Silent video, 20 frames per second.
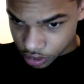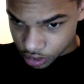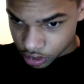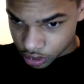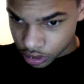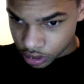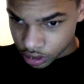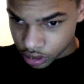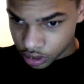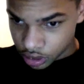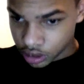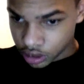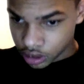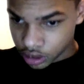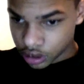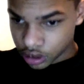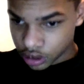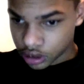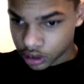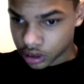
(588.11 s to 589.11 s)
Bye,
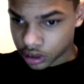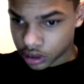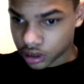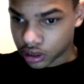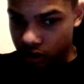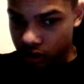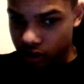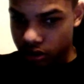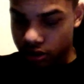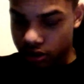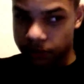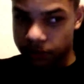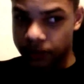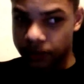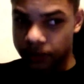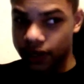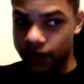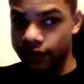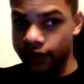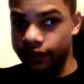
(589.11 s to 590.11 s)
guys. Say
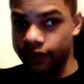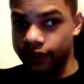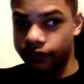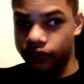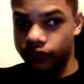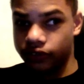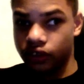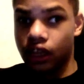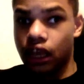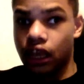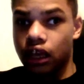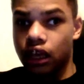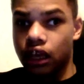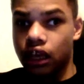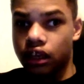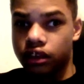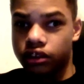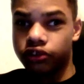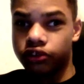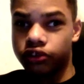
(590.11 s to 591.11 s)
bye, Nathan.
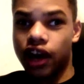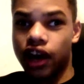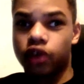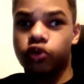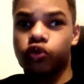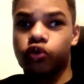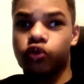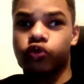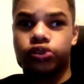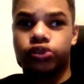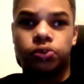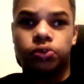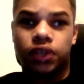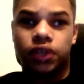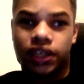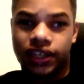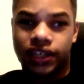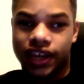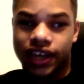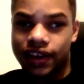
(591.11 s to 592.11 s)
You guys will see
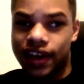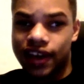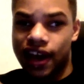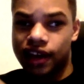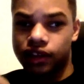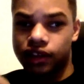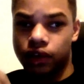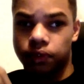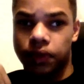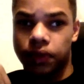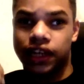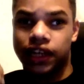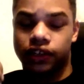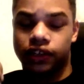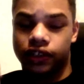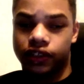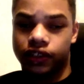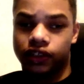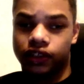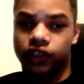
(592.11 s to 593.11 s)
me again as I'm
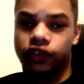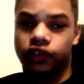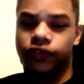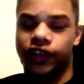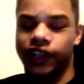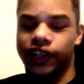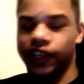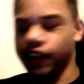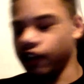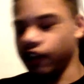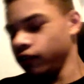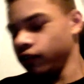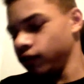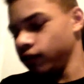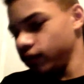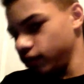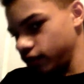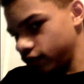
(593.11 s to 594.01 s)
editing this video.